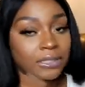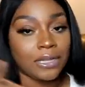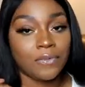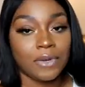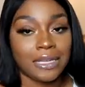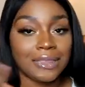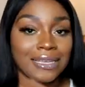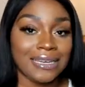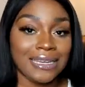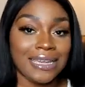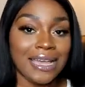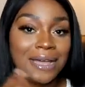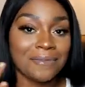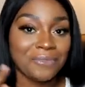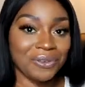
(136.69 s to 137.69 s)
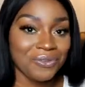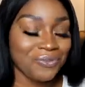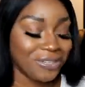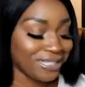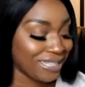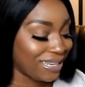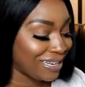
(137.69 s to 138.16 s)
I wanted the neon blue
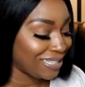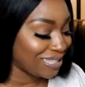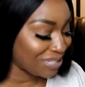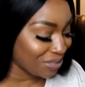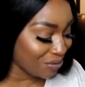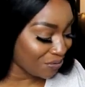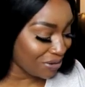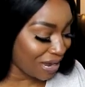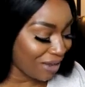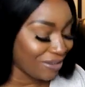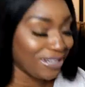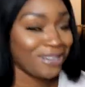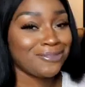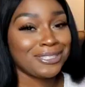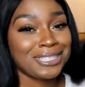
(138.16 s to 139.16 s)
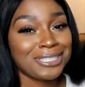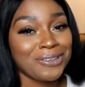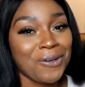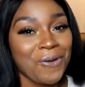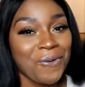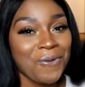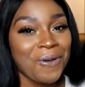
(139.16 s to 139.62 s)
ones and they sold out, and I was
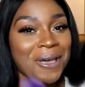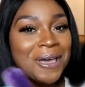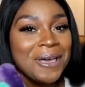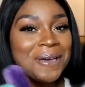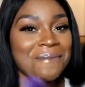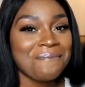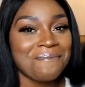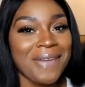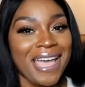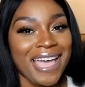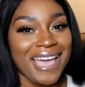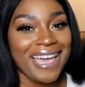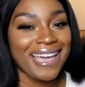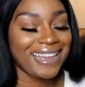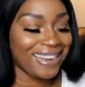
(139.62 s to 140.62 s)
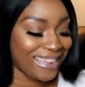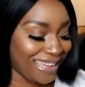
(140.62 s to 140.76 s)
so mad.